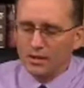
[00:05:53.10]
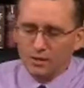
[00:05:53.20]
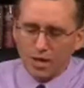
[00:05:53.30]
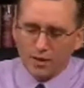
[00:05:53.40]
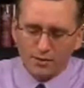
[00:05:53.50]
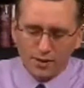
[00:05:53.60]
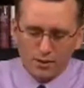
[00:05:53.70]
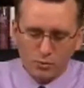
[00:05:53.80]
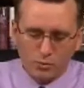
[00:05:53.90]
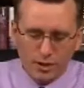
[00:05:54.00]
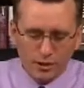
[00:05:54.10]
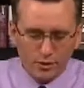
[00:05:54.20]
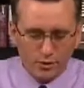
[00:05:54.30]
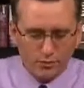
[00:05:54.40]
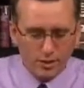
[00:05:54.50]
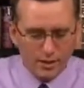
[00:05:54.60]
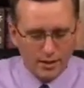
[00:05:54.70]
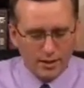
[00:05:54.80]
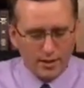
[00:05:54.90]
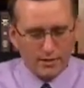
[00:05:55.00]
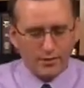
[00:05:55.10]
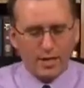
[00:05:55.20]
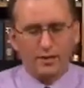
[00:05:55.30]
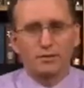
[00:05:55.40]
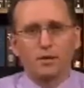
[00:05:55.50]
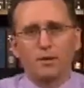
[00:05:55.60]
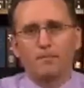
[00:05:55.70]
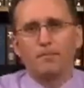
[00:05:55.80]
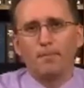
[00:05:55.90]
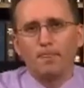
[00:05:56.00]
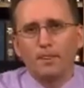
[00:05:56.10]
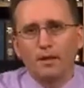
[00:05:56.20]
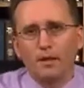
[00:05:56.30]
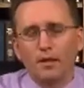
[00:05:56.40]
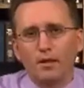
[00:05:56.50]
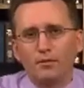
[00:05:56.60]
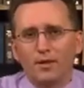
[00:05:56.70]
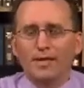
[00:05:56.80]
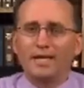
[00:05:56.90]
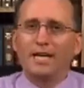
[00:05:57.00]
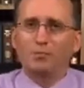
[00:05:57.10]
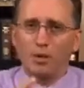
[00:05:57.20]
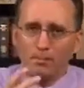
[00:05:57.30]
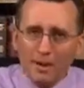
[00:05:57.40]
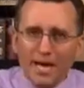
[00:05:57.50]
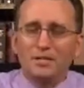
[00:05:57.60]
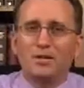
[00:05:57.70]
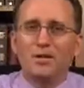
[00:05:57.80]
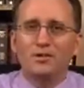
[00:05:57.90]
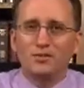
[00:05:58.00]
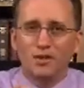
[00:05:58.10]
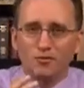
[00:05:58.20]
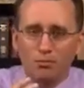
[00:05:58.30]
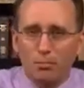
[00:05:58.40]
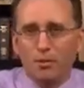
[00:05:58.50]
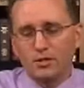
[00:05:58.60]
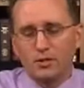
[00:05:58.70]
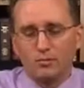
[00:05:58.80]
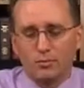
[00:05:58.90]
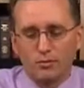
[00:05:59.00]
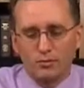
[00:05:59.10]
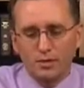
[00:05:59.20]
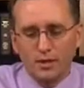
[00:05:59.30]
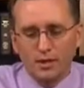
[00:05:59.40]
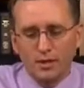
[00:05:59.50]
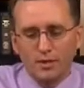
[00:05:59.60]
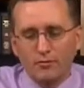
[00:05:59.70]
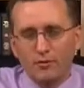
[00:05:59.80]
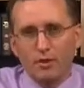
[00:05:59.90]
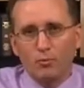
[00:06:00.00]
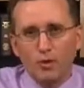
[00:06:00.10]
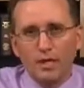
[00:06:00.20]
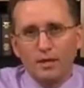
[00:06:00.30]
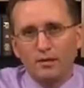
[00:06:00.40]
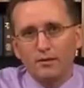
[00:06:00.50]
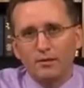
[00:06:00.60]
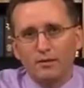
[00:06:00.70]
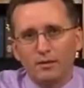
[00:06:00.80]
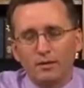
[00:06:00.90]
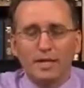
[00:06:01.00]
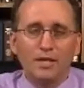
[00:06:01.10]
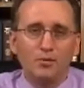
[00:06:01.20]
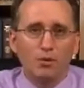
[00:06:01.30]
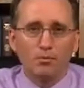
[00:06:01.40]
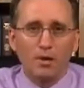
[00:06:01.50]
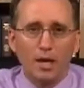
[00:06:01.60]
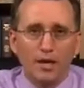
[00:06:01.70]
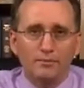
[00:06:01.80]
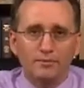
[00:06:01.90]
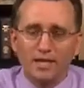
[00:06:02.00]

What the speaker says: There are a lot of things that we can do that that can remind us of the principles that we need to apply.